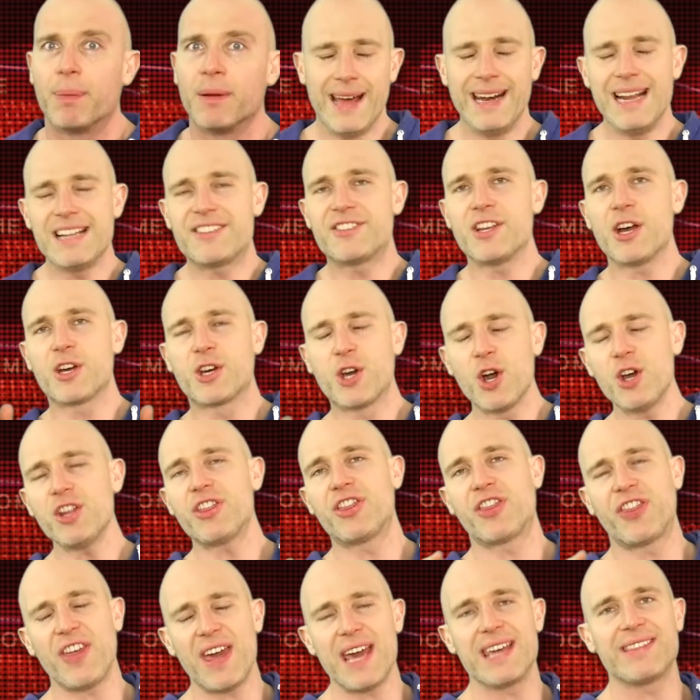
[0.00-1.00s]
And it's a good
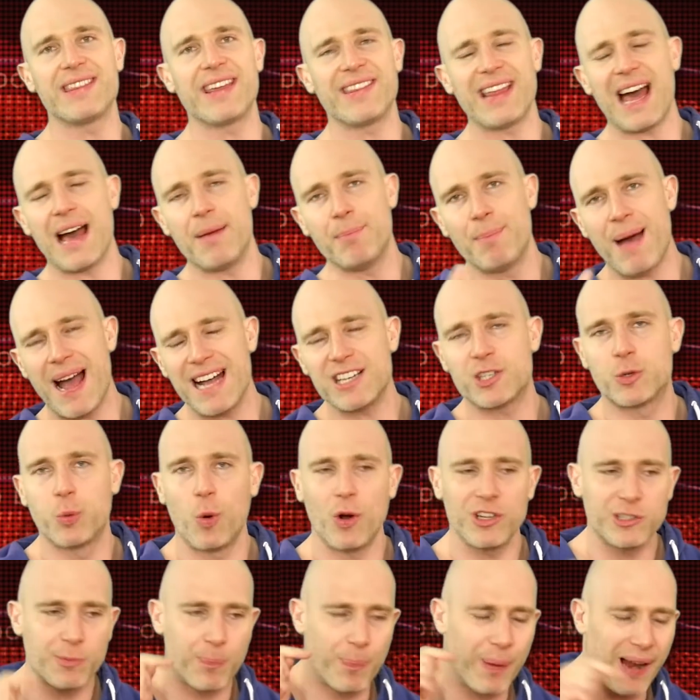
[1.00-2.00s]
thing that that match
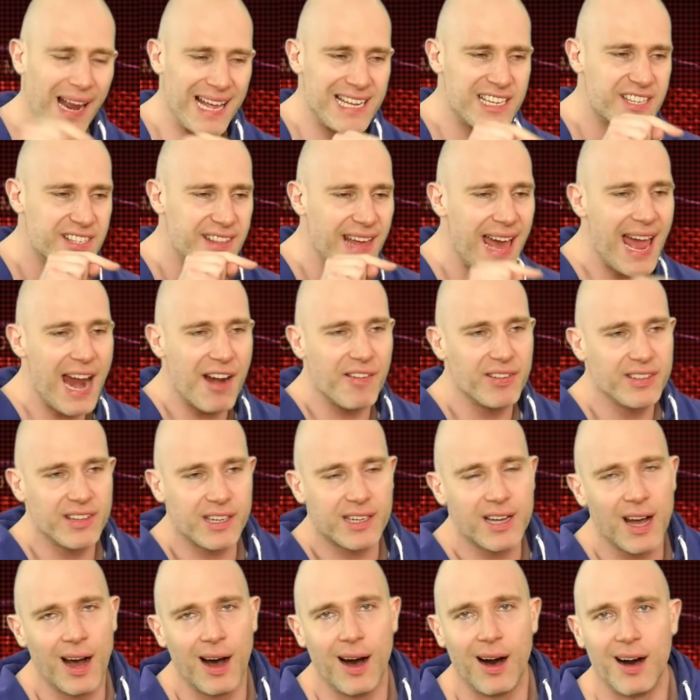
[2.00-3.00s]
was placed there in
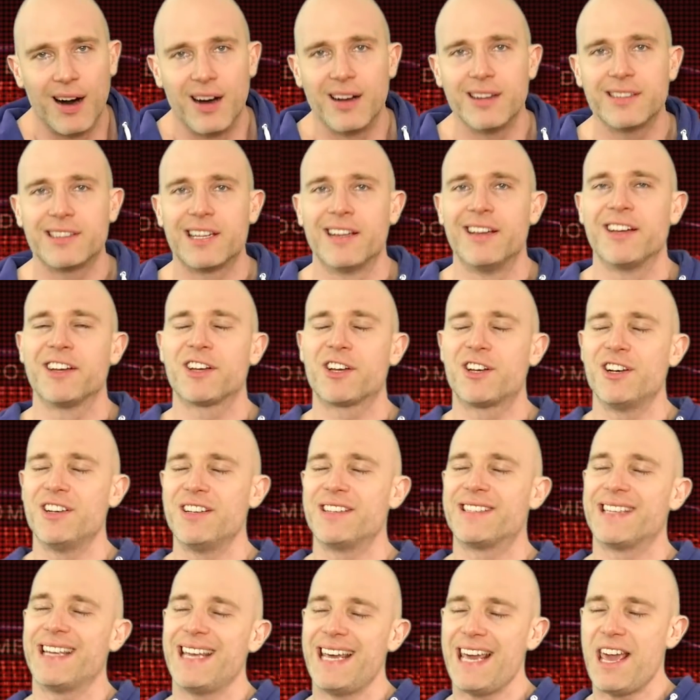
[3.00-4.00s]
the card,
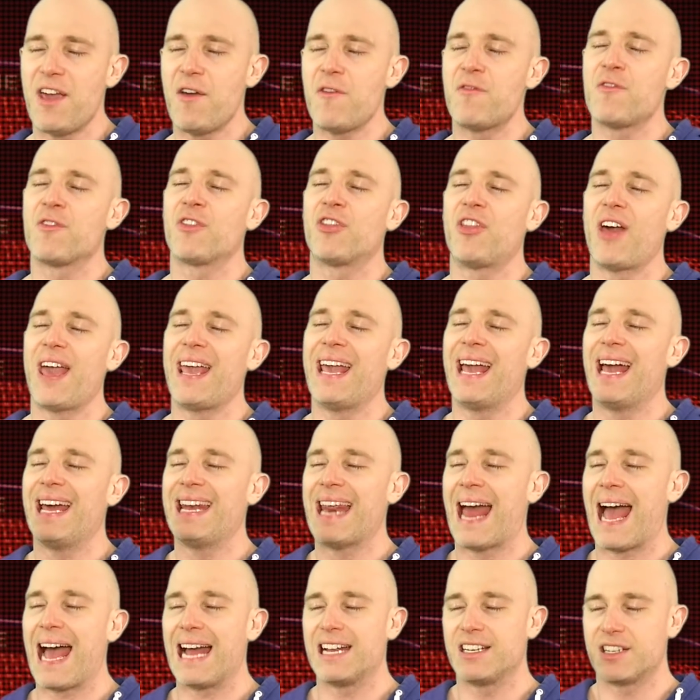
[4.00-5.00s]
because if they
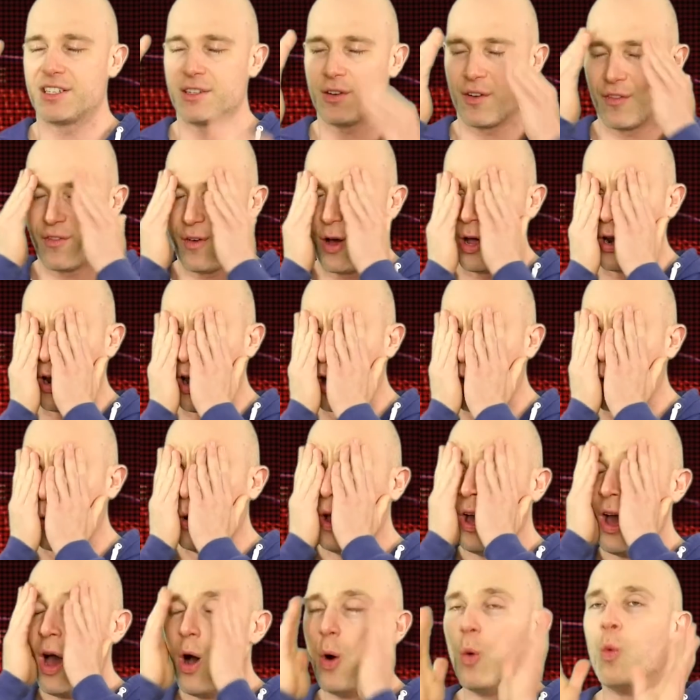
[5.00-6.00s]
had had to follow
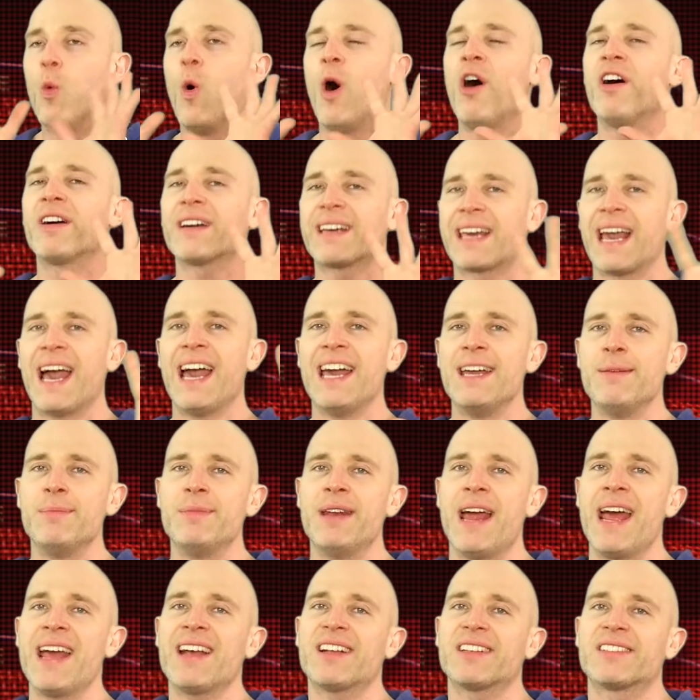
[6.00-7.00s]
what came
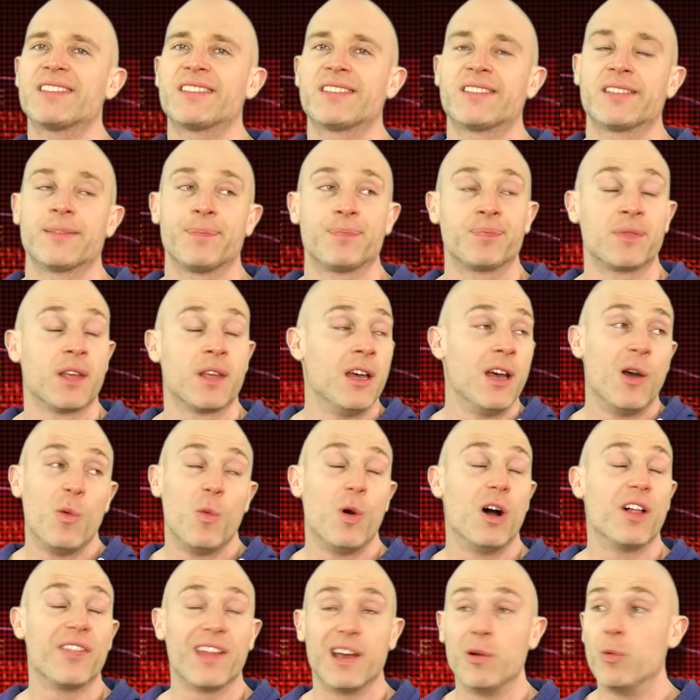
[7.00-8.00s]
next,
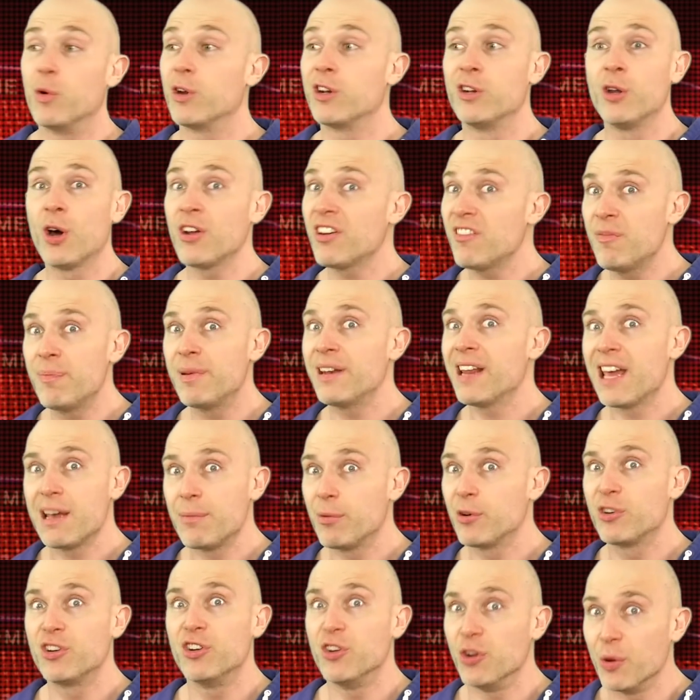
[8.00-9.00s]
well, they would not have been
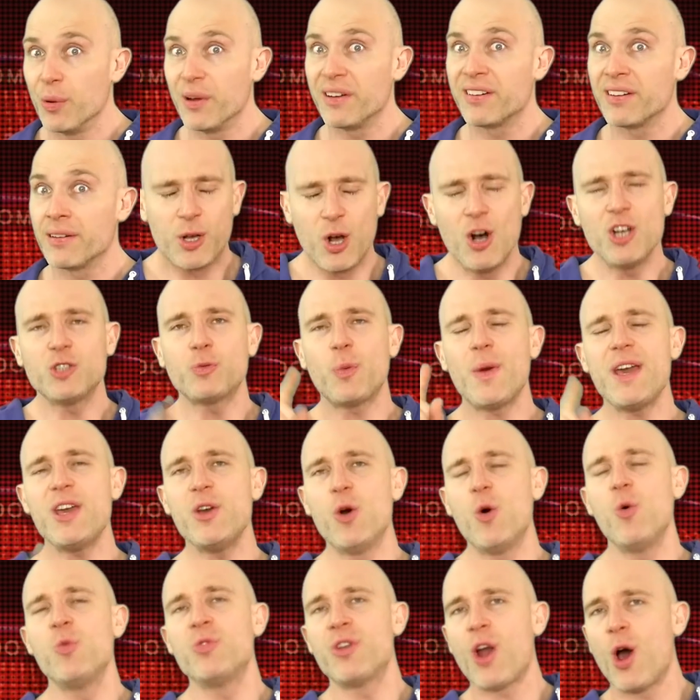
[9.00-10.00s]
able to do it. Because we
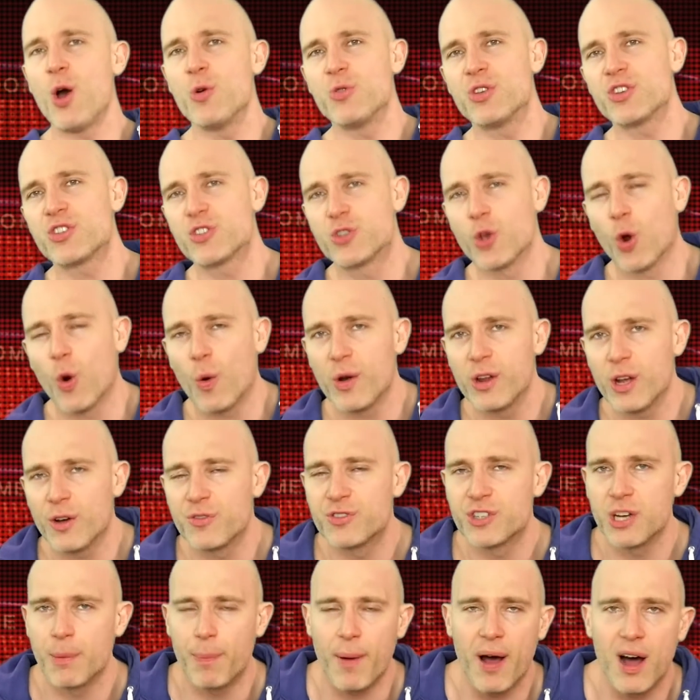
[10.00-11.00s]
all know the story of
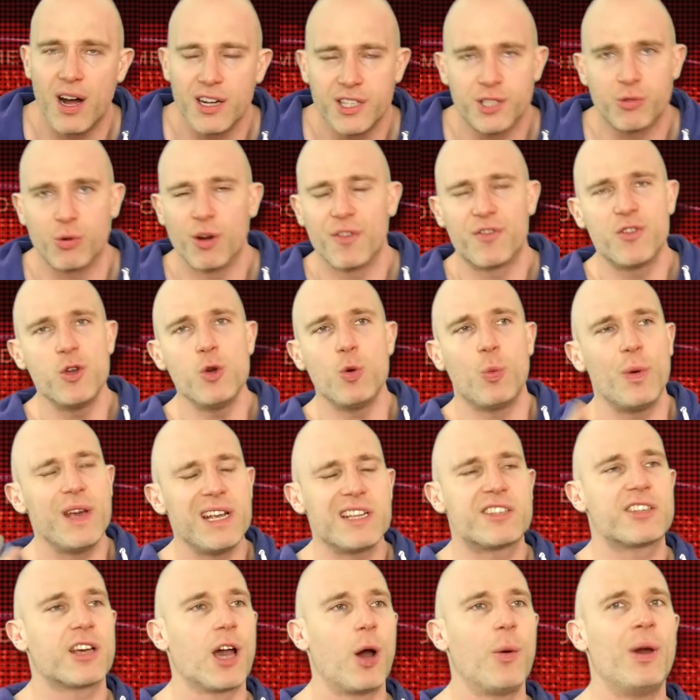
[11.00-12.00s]
Shibata. A few
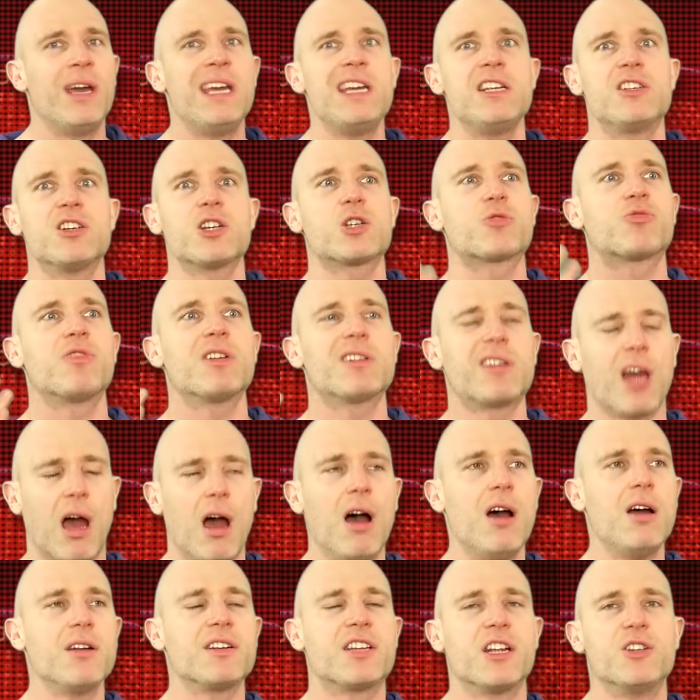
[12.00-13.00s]
weeks ago, he just
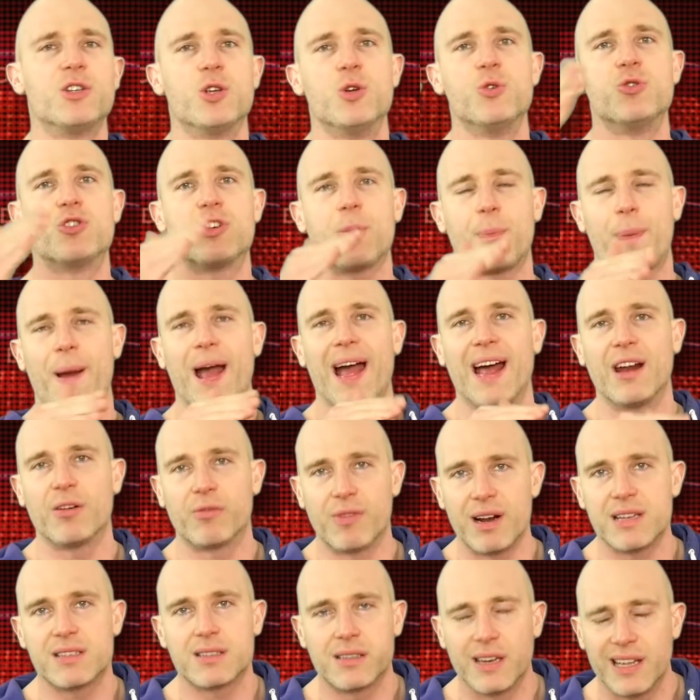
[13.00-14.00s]
returned to New Japan
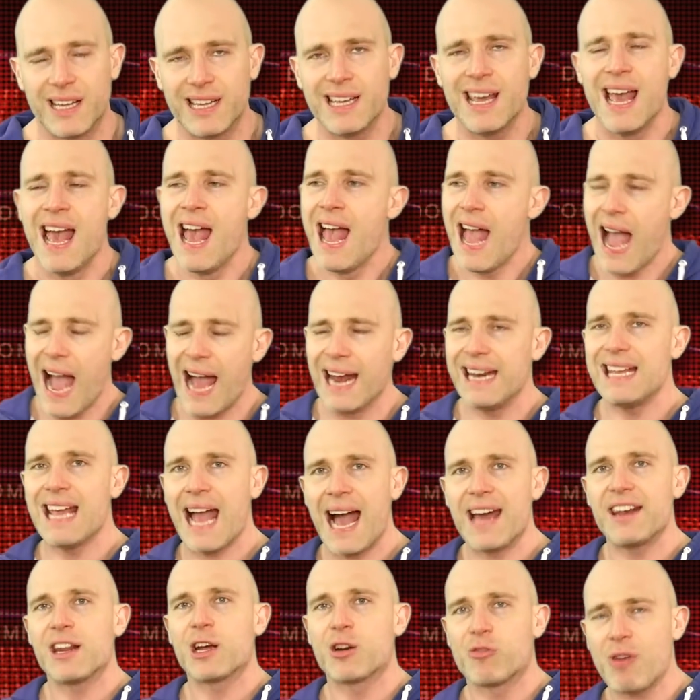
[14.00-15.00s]
Wrestling and he
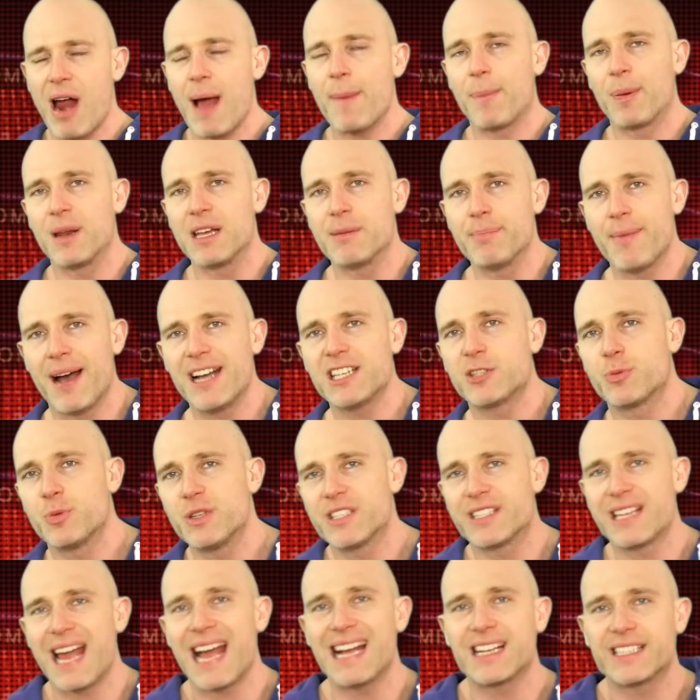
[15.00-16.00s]
had a grappling match with
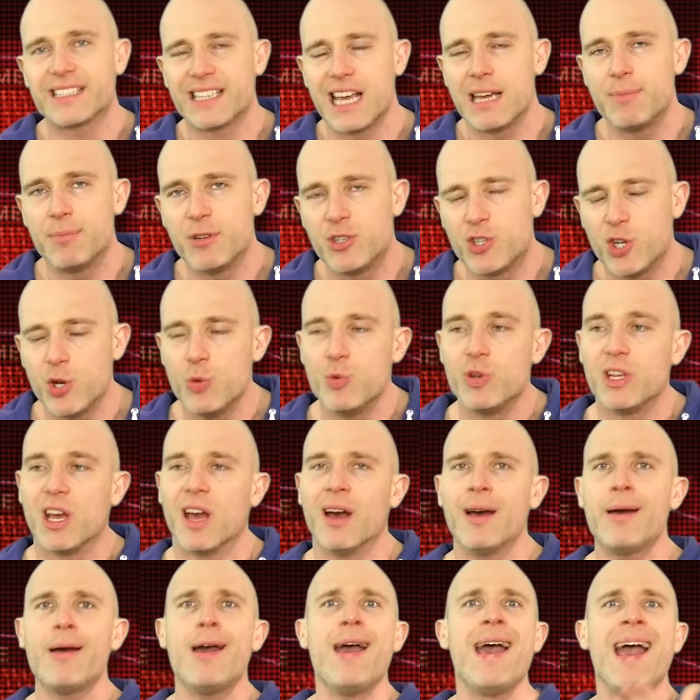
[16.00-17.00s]
Zack Sabre
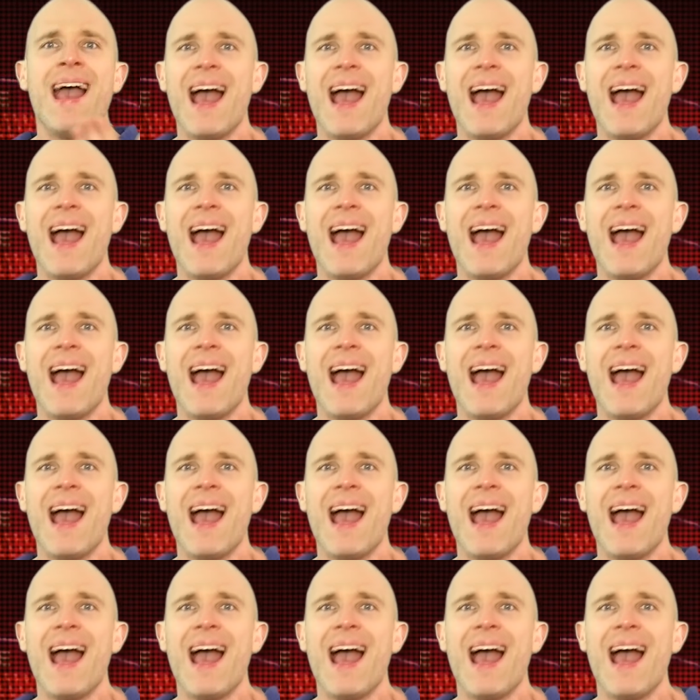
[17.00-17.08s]
Jr.